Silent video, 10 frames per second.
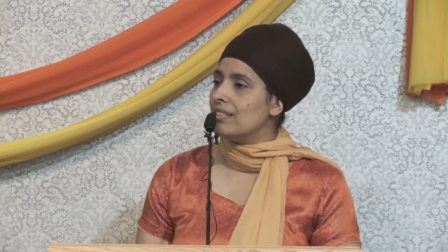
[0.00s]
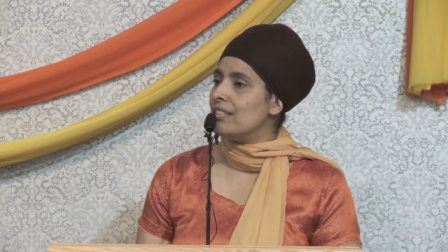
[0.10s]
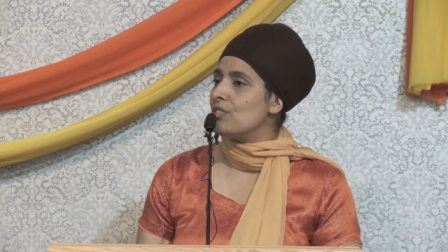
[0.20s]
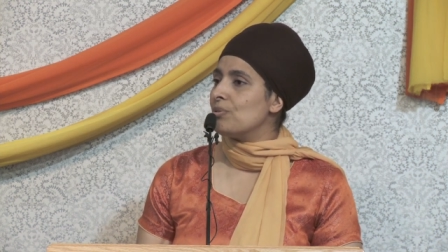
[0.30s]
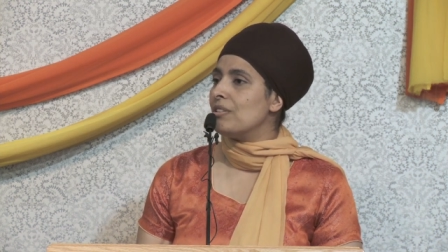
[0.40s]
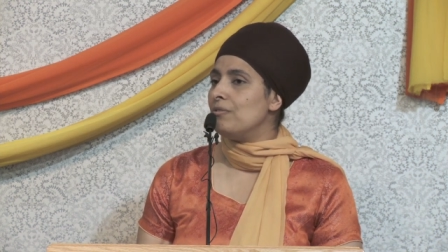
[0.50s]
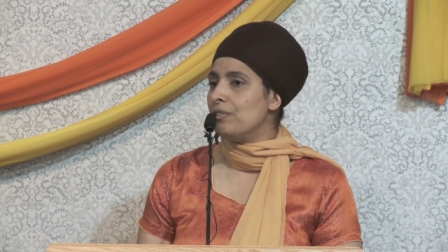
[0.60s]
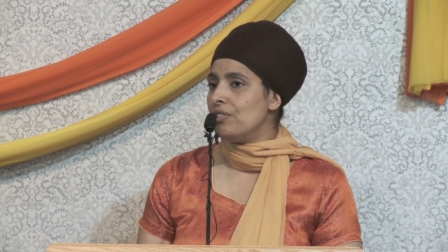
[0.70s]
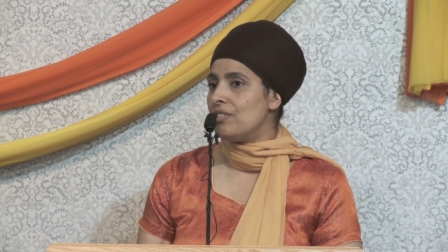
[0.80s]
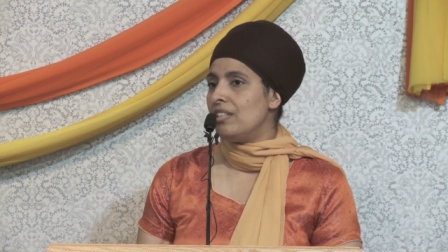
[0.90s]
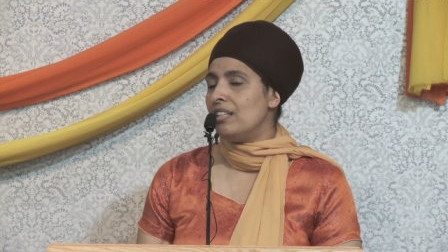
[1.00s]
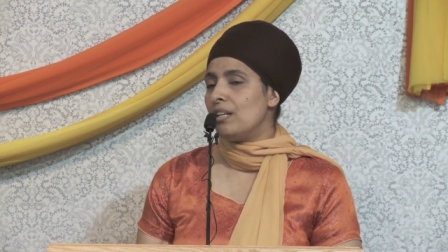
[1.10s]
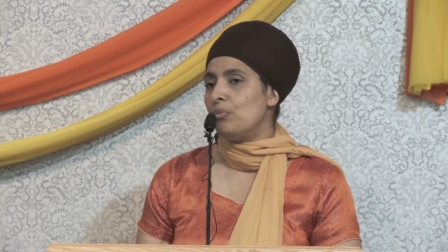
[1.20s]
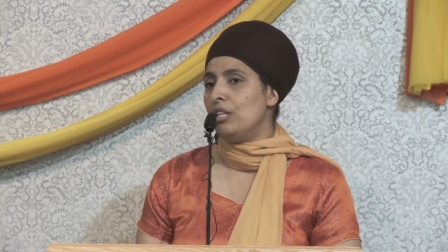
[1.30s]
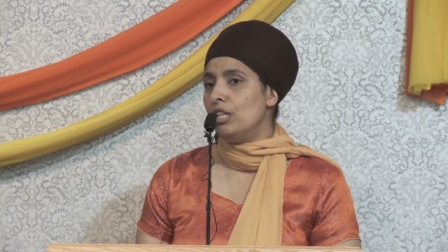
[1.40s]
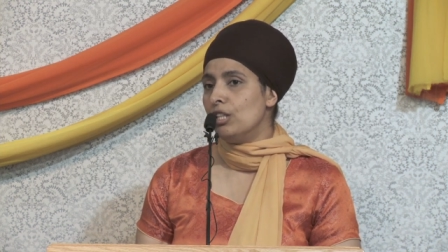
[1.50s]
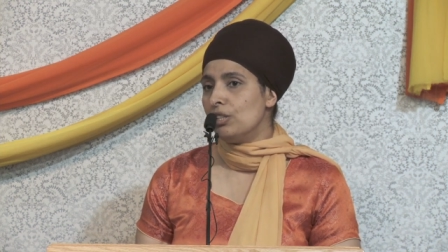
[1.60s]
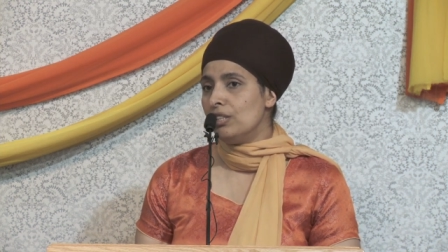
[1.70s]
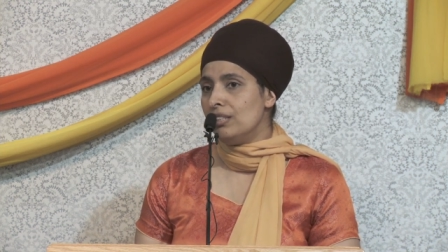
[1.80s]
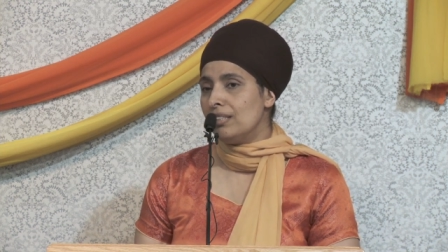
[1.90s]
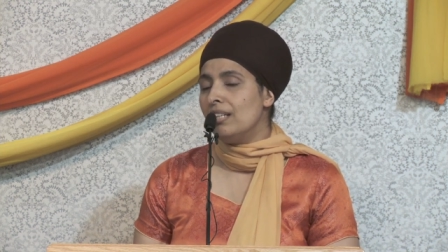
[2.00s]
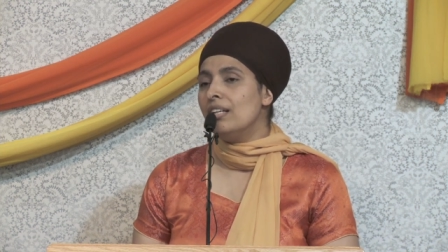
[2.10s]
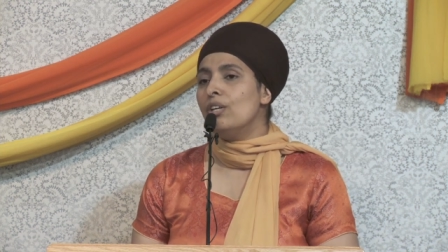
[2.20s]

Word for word: It is through adversity that we learn